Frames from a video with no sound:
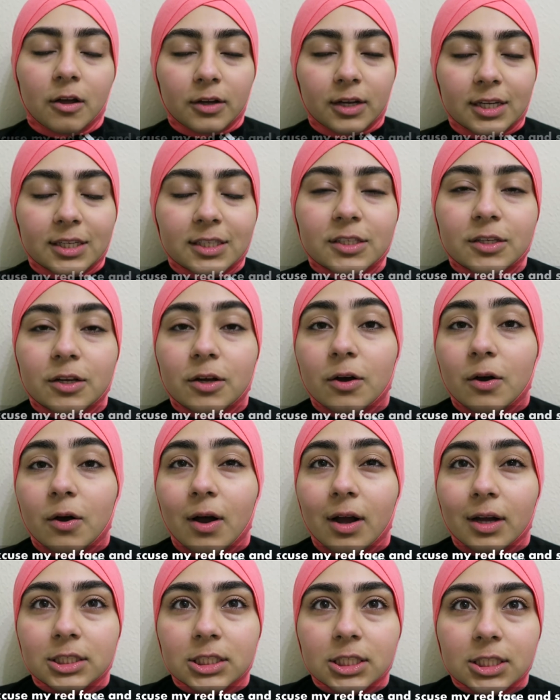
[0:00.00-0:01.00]
Okay,
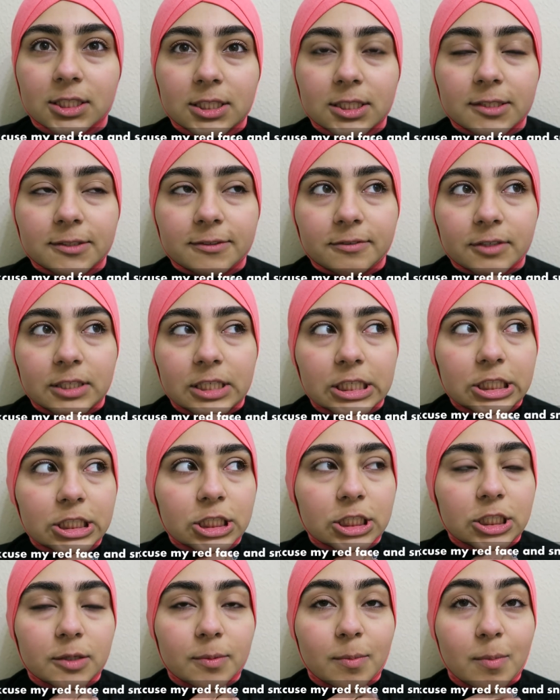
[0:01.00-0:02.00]
so I just
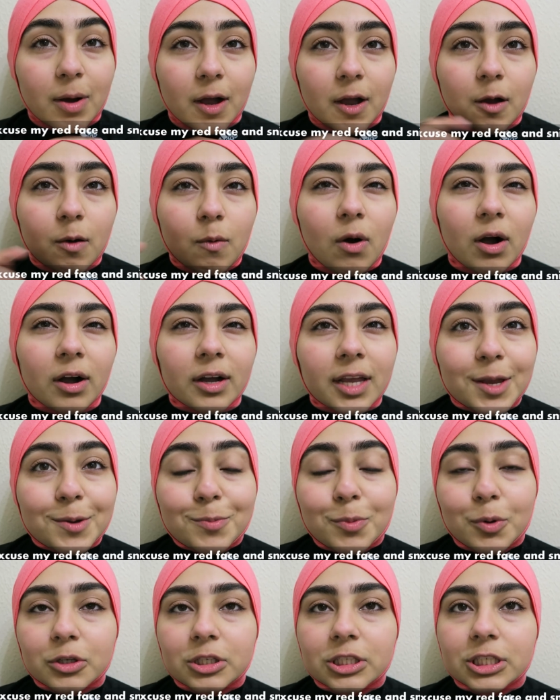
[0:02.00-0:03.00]
finished my
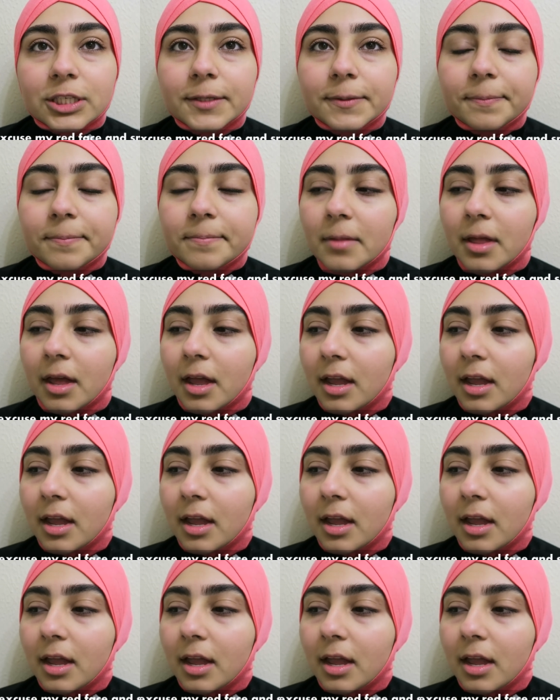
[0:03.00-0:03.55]
walking portion